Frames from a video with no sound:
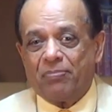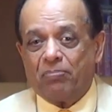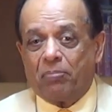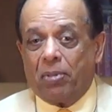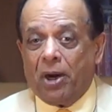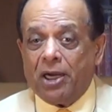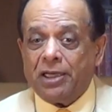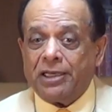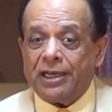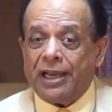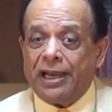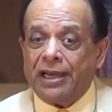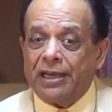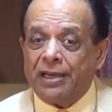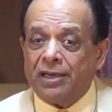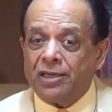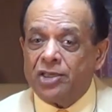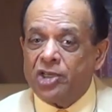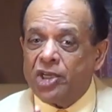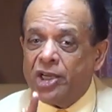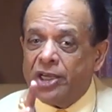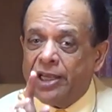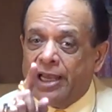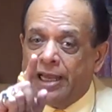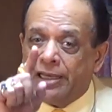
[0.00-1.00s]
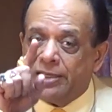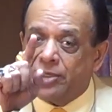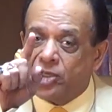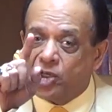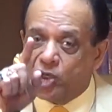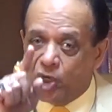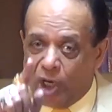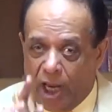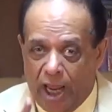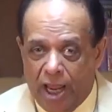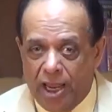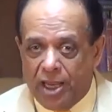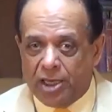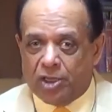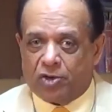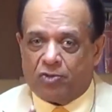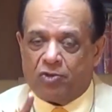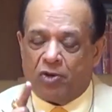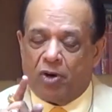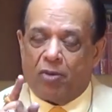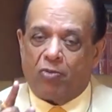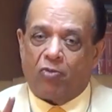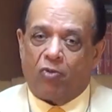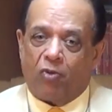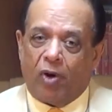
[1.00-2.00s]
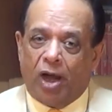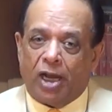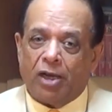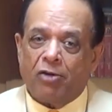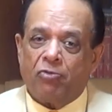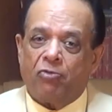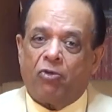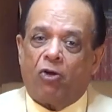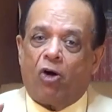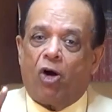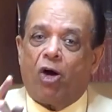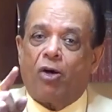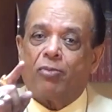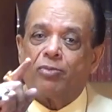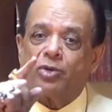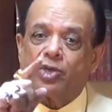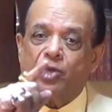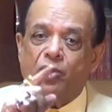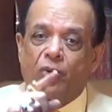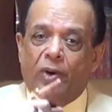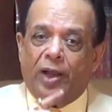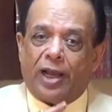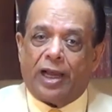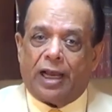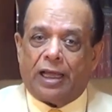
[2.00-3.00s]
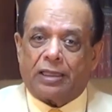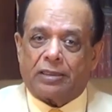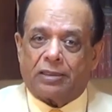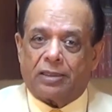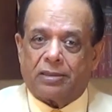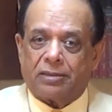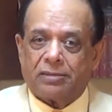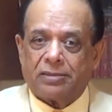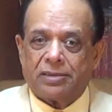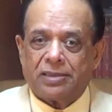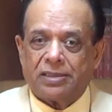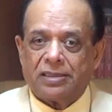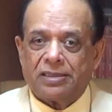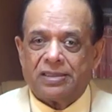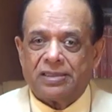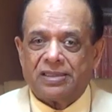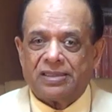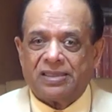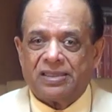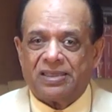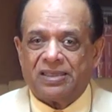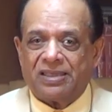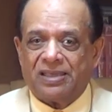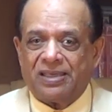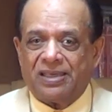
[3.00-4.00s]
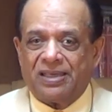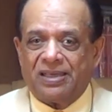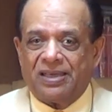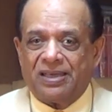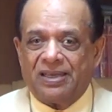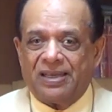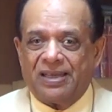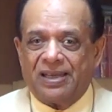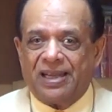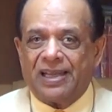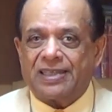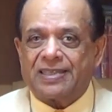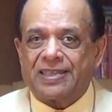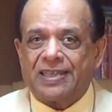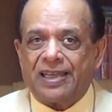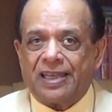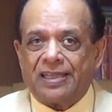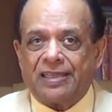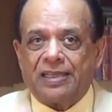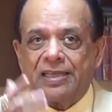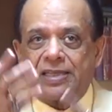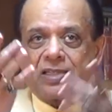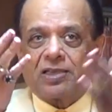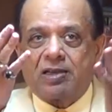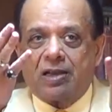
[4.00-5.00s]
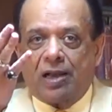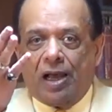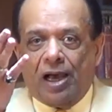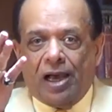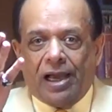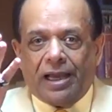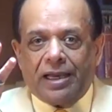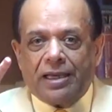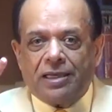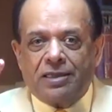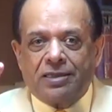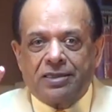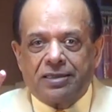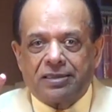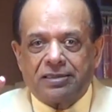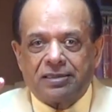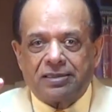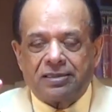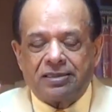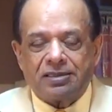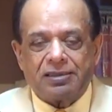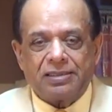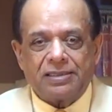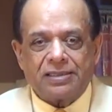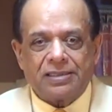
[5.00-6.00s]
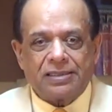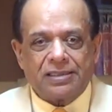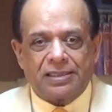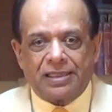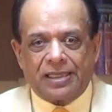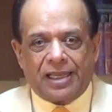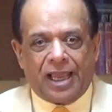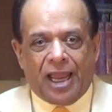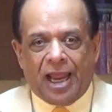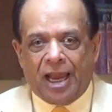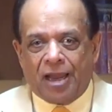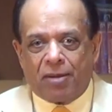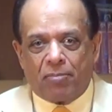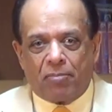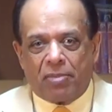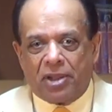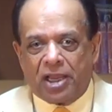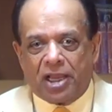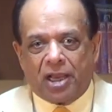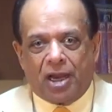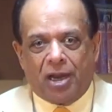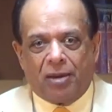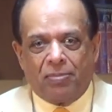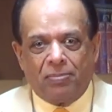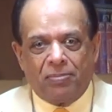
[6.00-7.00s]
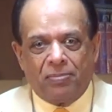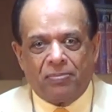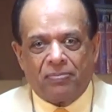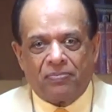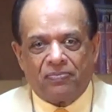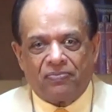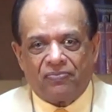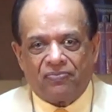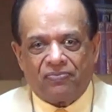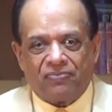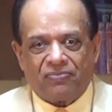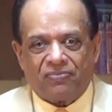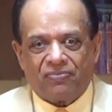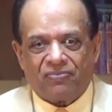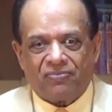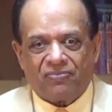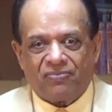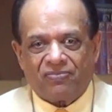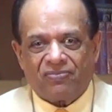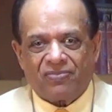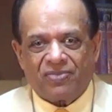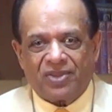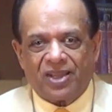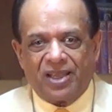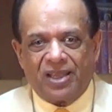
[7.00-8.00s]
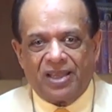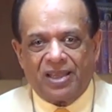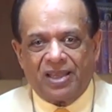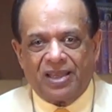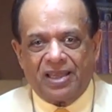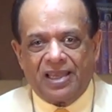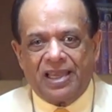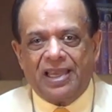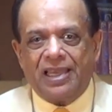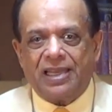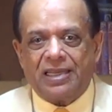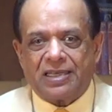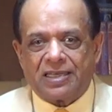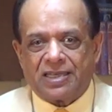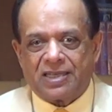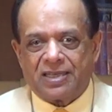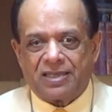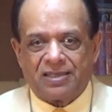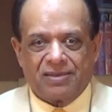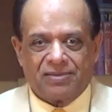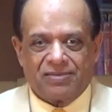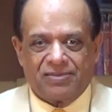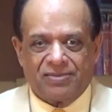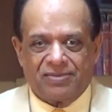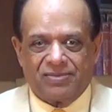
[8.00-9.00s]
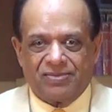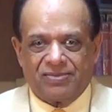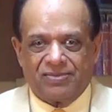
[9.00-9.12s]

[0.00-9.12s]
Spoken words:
But energy can change from one form to another. Let's say this light can become heat,